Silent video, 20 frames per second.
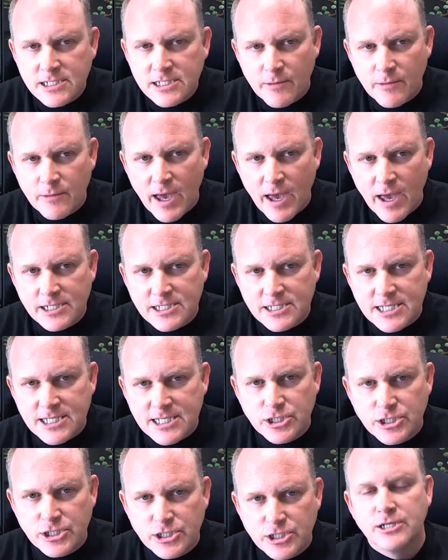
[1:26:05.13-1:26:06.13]
of the amount of
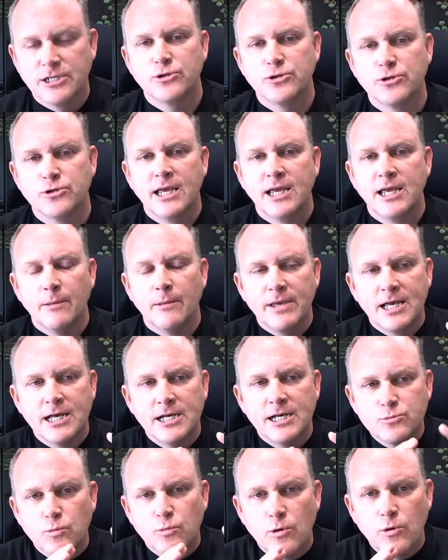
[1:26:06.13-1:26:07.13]
staging that you're going to get,
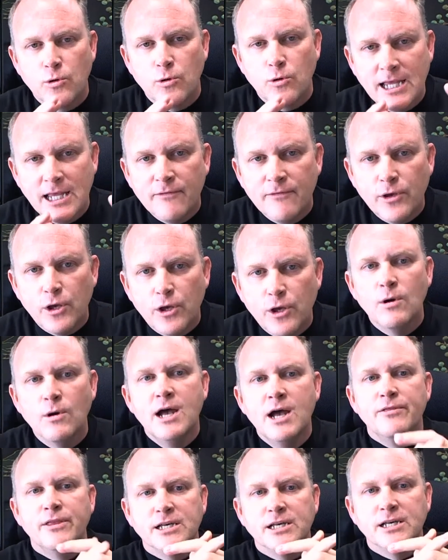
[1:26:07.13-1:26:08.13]
because we're going to give you
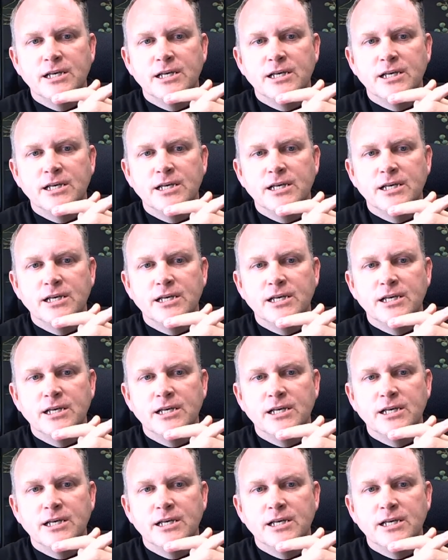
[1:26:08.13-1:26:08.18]
this